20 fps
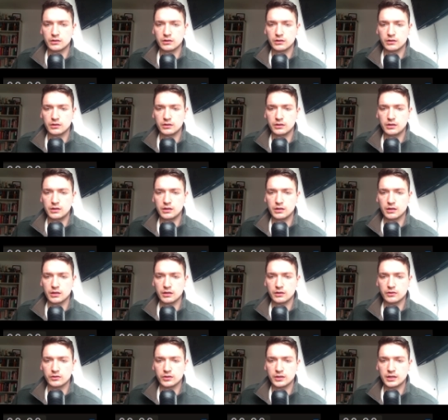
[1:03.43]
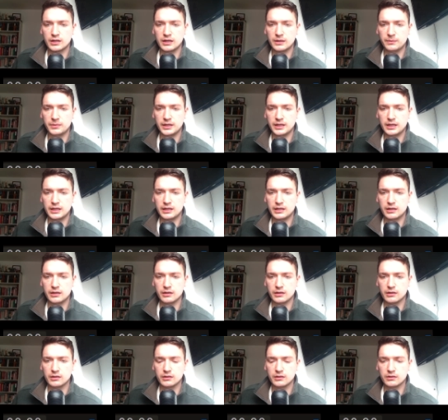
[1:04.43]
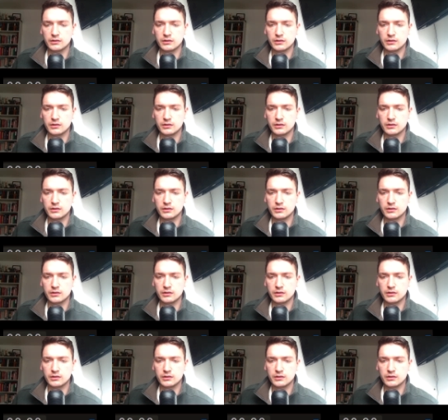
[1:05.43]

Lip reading: Yeah, so can I play here?